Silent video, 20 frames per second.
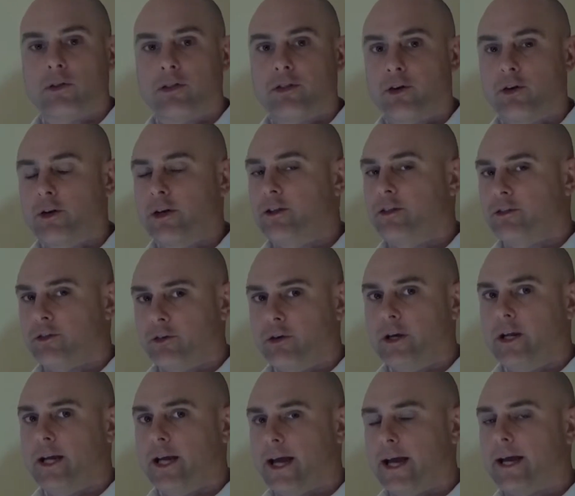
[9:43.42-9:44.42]

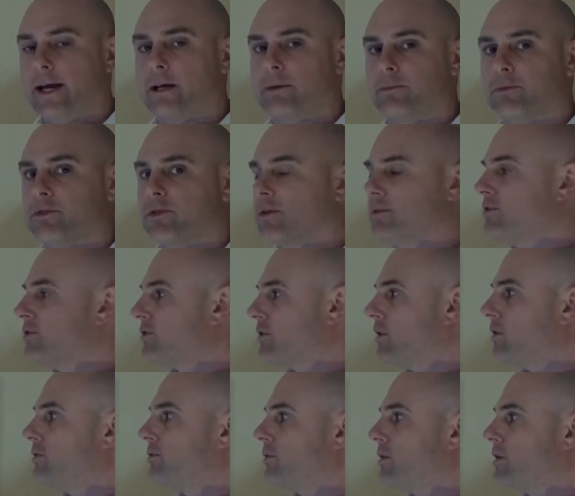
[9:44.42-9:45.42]
33 atoms of
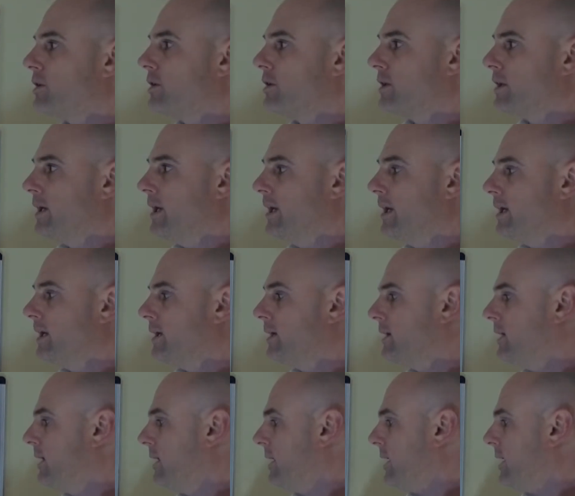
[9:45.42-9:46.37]
sulfur are needed